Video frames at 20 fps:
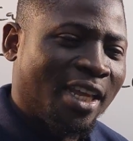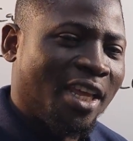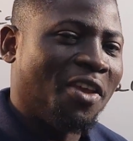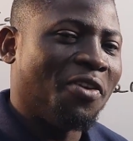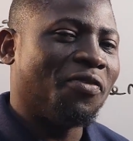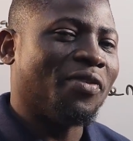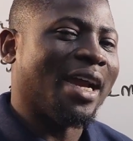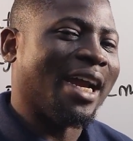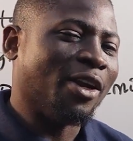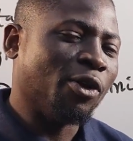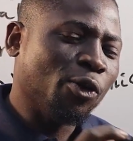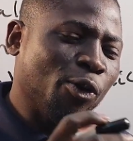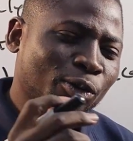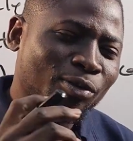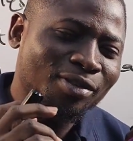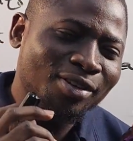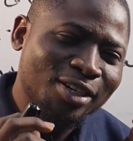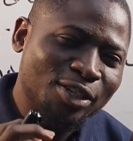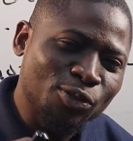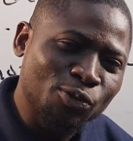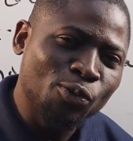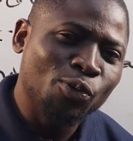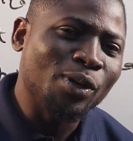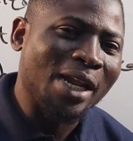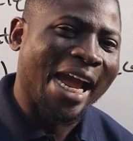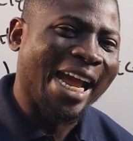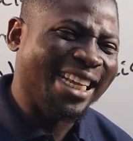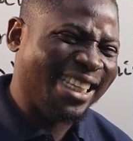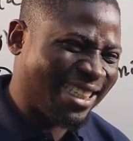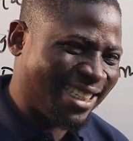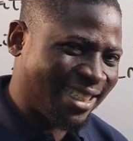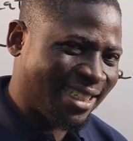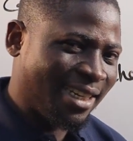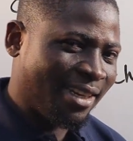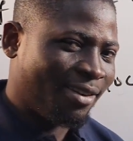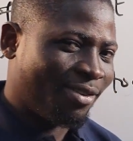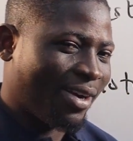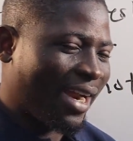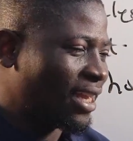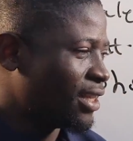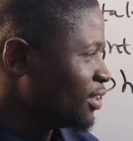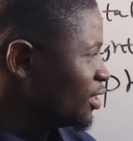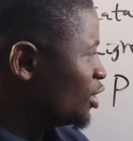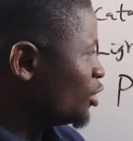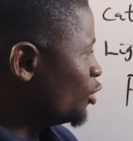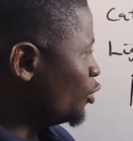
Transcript: if you are an O3D schoolite, right,